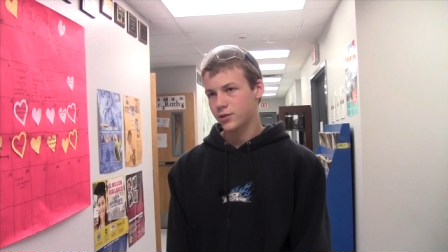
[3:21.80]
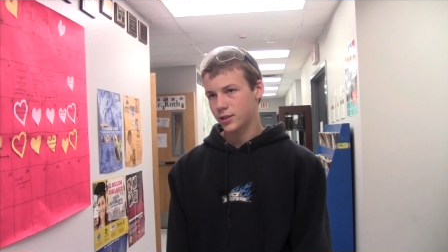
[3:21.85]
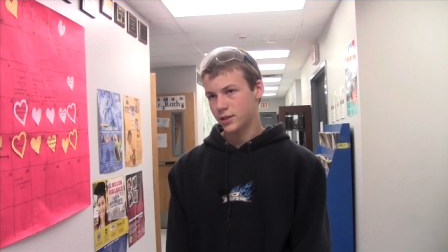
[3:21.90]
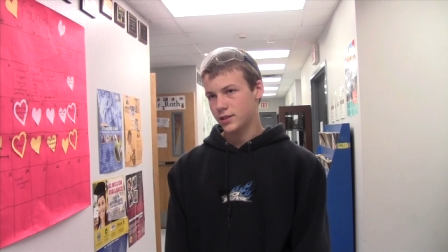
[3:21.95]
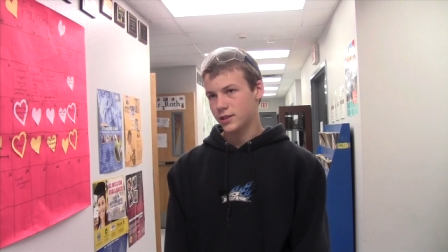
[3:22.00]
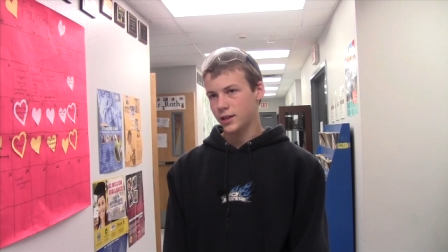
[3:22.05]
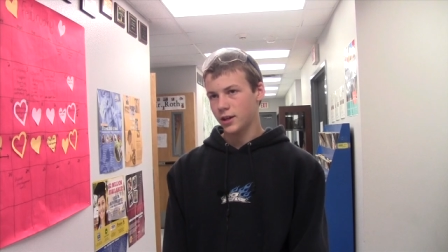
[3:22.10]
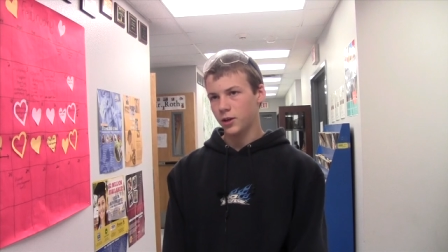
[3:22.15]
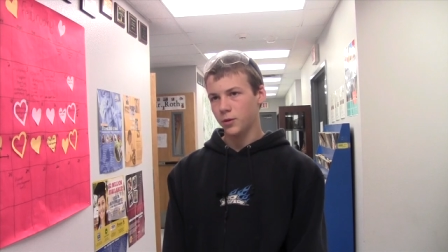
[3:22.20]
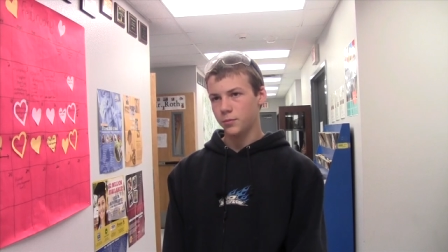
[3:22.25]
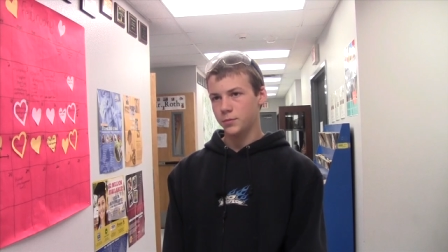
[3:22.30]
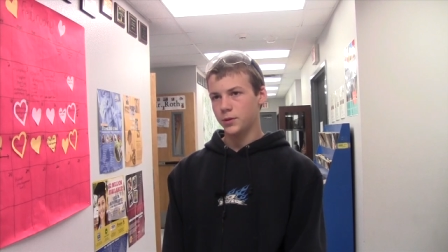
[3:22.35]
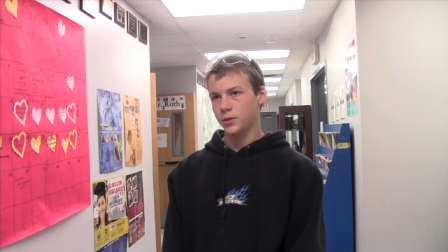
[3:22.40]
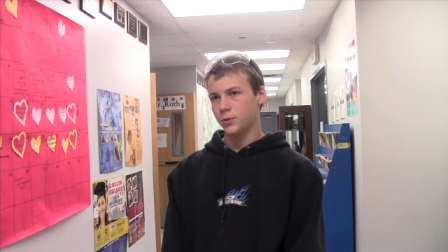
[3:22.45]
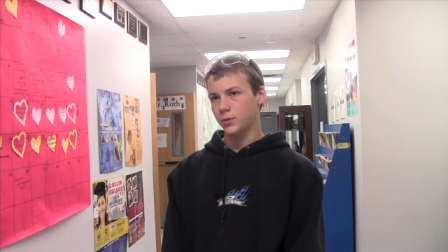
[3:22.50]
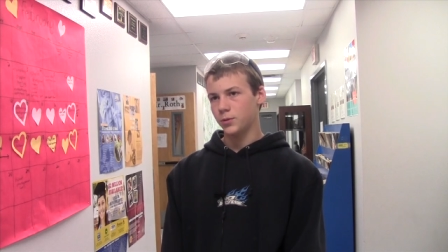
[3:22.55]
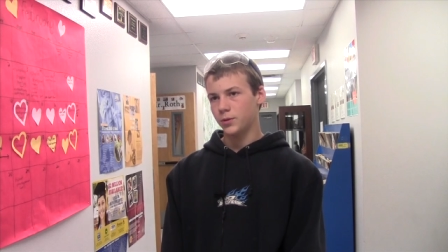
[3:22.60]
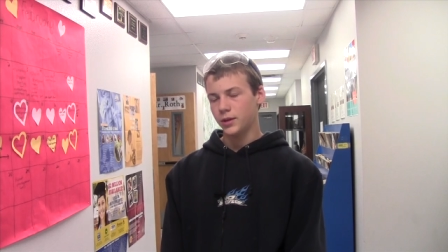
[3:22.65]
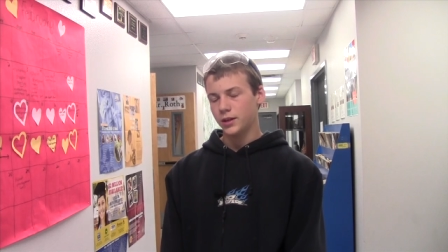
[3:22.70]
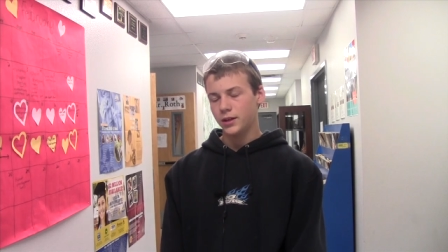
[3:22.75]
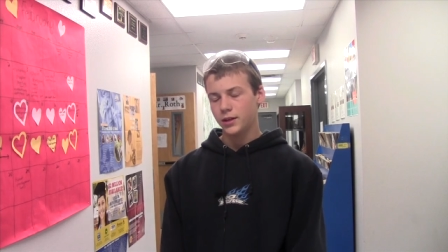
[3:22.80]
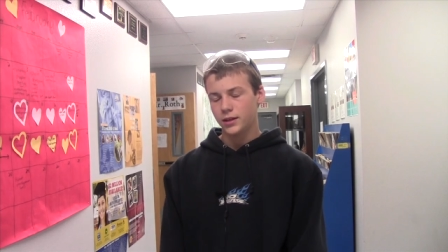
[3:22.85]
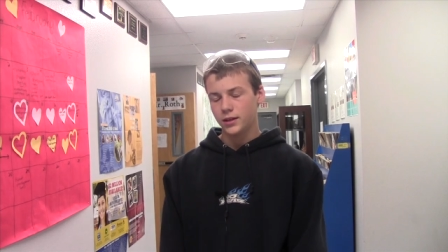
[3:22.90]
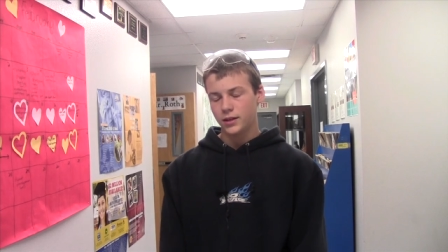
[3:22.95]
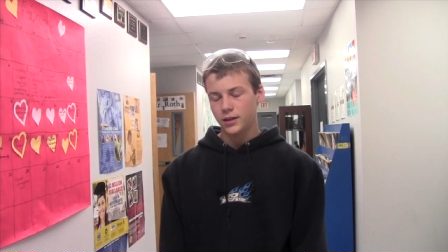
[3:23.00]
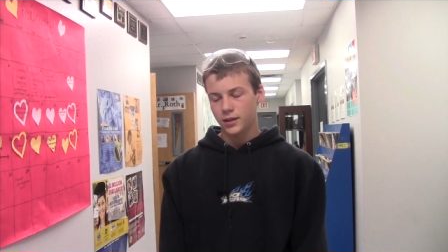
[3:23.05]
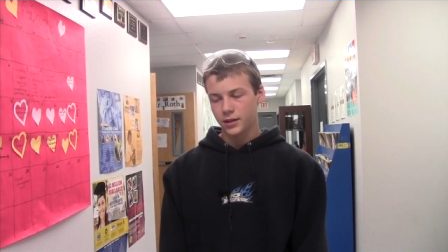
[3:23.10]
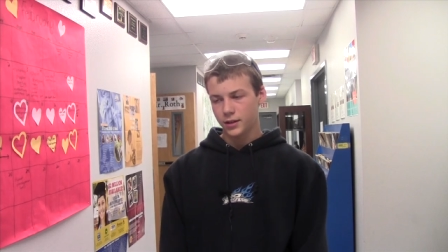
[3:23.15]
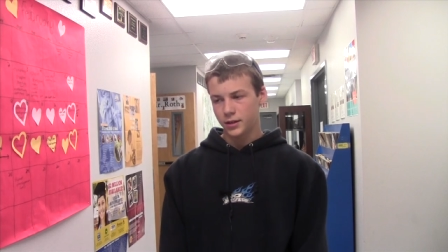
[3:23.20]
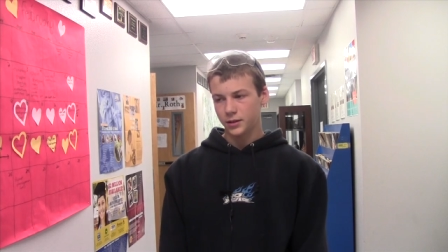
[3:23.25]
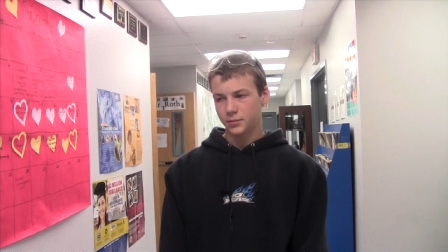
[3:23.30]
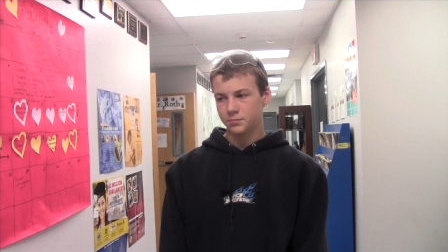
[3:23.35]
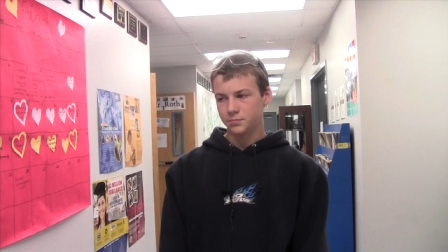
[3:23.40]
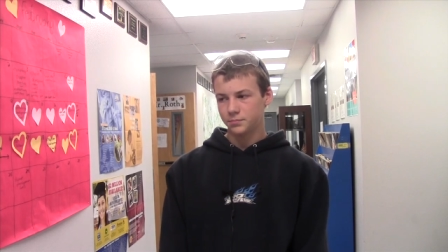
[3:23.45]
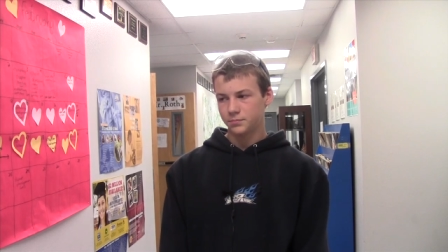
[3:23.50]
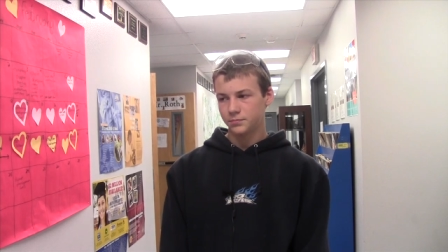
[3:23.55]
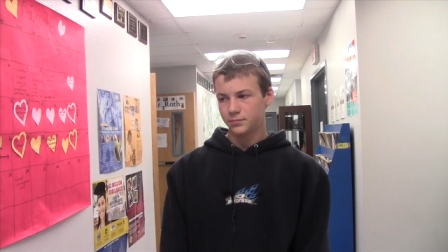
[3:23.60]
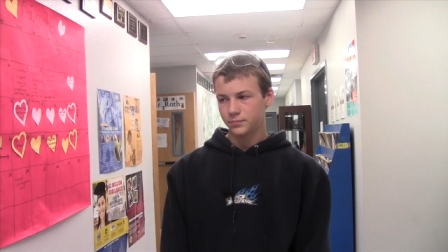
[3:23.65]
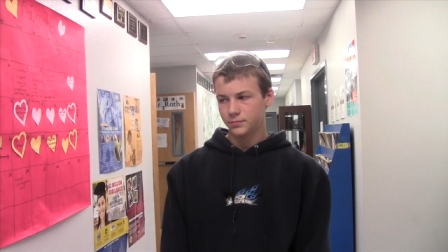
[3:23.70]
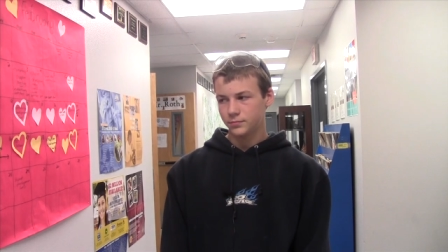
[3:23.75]
just to help you.
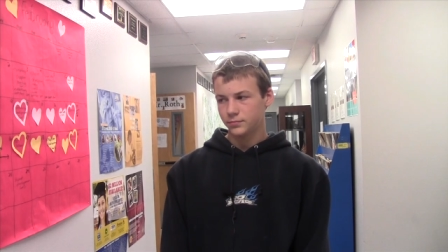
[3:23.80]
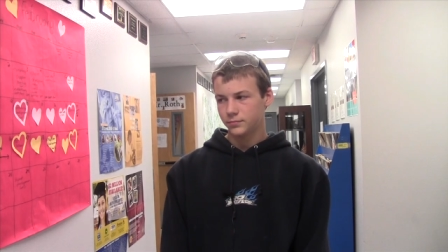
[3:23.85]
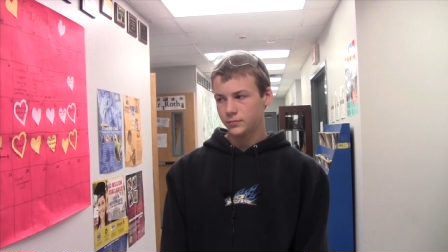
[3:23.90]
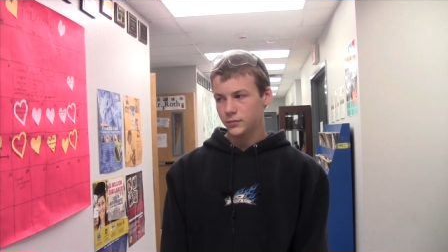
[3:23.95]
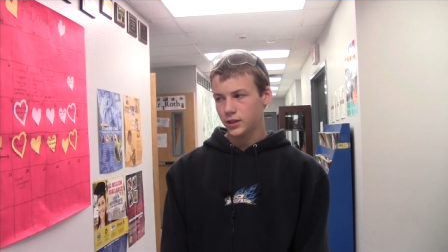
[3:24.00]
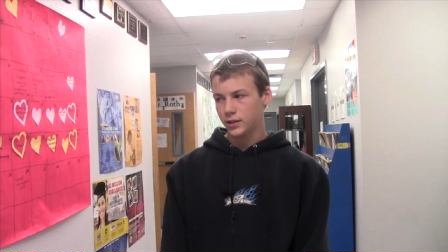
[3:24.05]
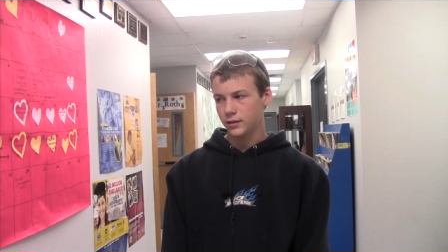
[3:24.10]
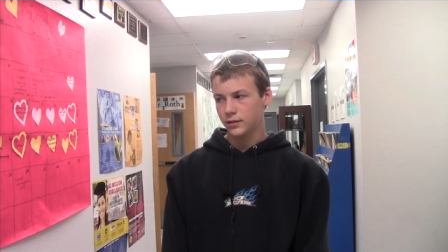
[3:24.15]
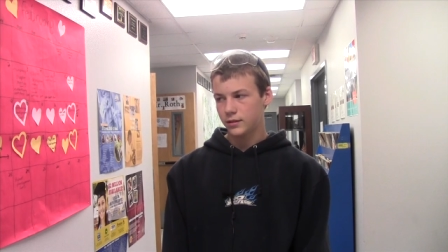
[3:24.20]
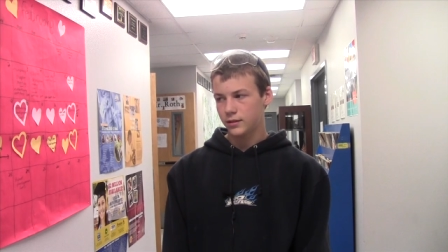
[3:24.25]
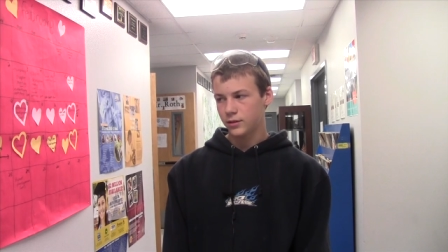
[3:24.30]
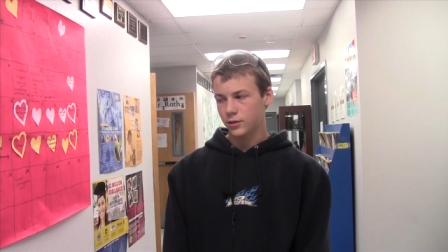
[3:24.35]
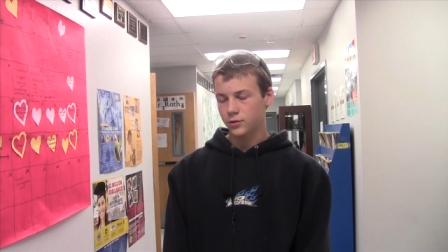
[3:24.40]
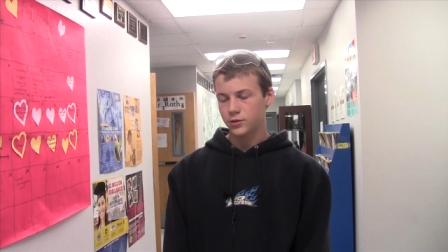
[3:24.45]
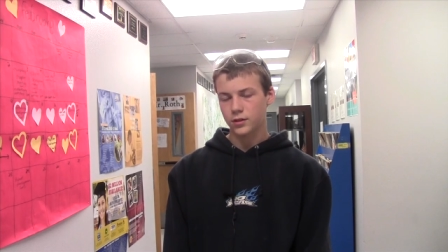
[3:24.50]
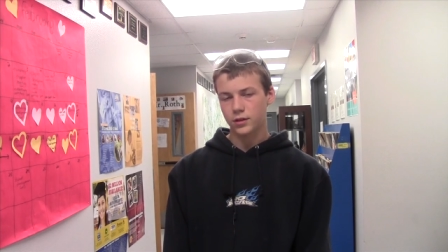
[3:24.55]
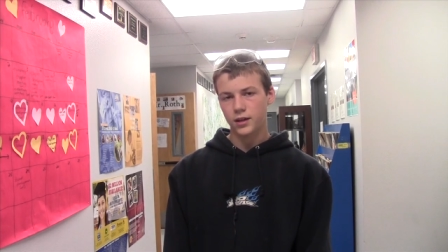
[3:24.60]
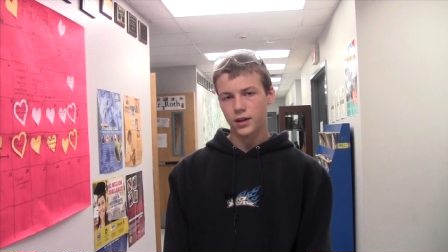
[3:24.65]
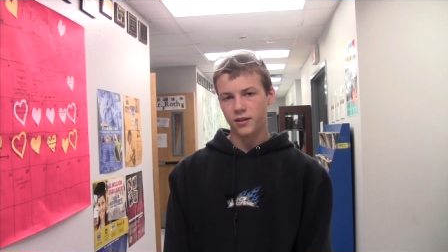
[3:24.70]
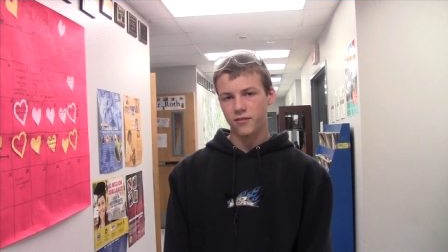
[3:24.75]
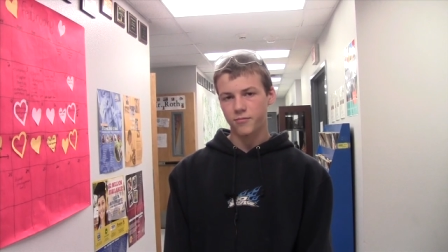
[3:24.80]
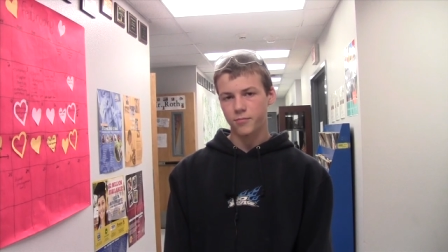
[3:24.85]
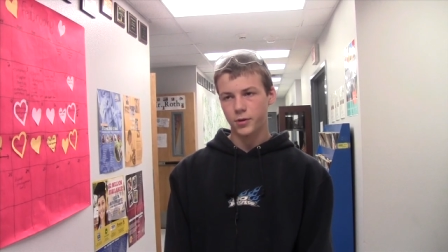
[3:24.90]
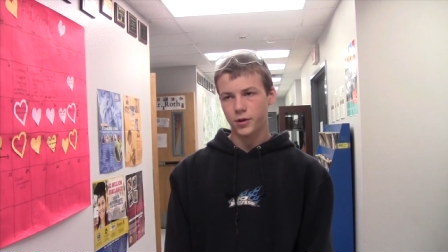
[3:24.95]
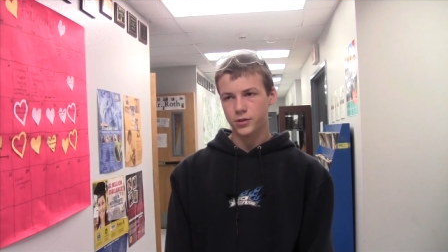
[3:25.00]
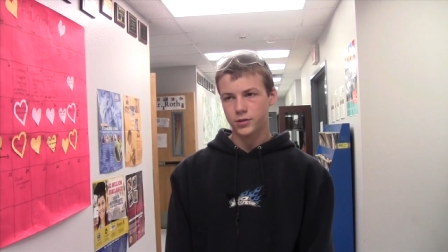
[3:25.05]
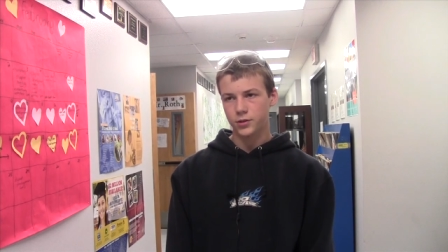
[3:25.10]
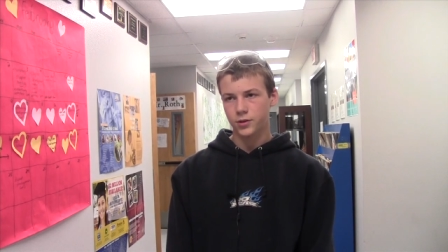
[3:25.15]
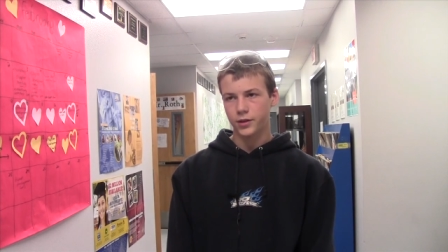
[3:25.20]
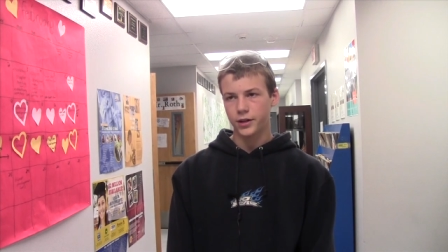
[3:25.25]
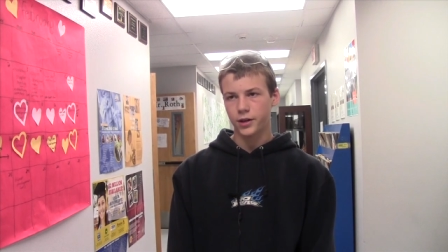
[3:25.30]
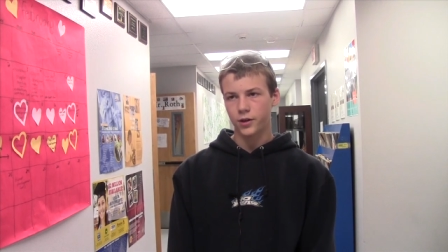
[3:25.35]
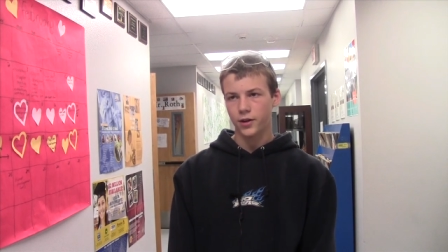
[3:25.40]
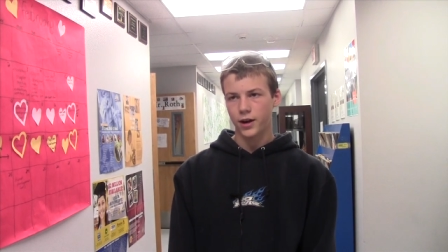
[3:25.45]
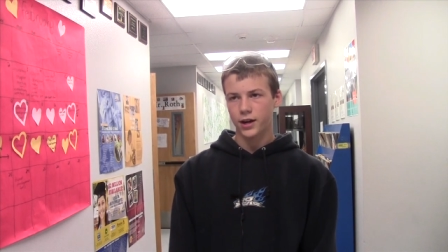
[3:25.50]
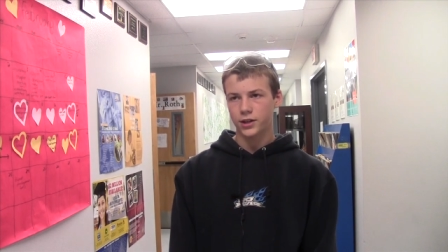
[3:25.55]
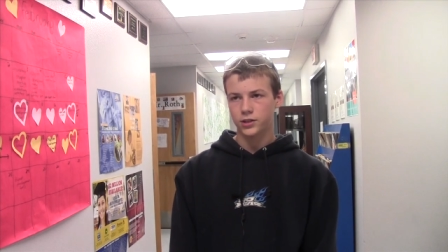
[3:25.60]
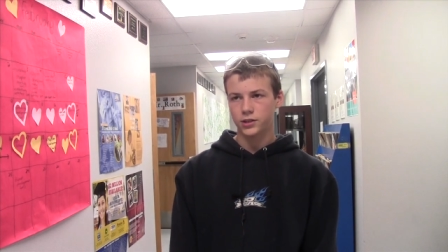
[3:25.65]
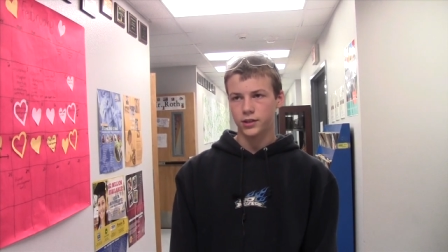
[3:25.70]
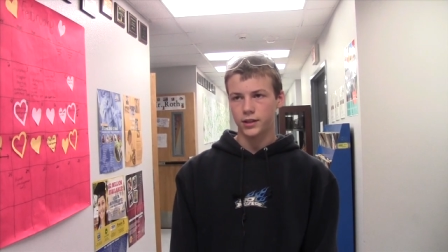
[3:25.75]
Um, it, there's a lot of personal
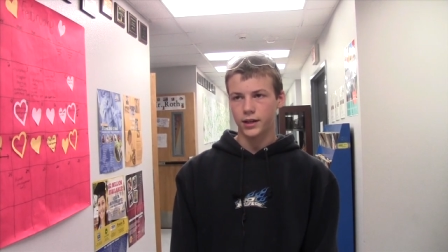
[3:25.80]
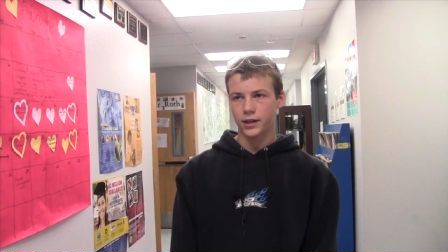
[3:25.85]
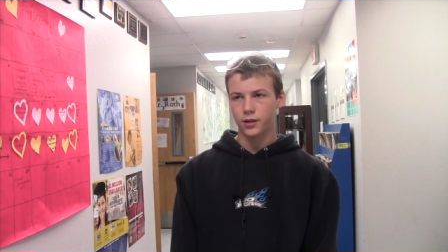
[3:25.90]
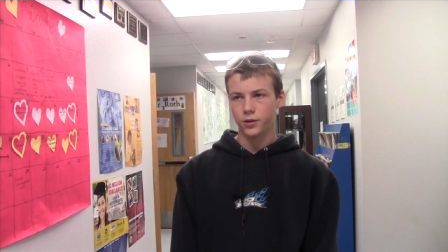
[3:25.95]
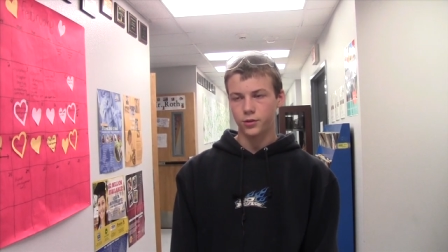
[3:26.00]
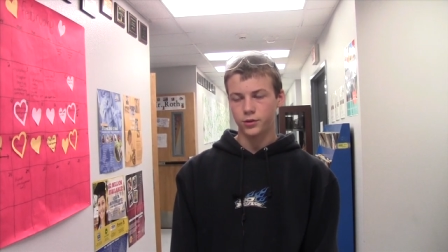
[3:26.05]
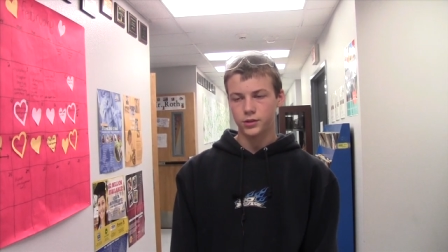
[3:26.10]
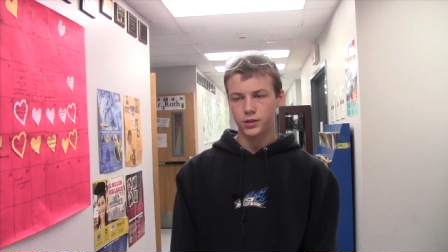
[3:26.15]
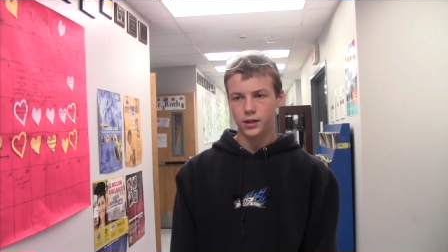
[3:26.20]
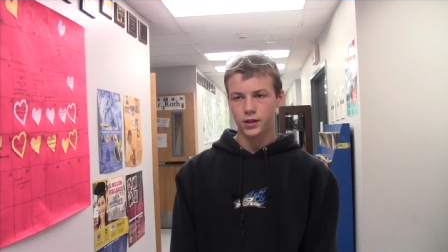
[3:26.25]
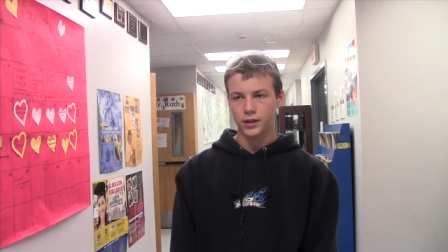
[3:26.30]
interaction that goes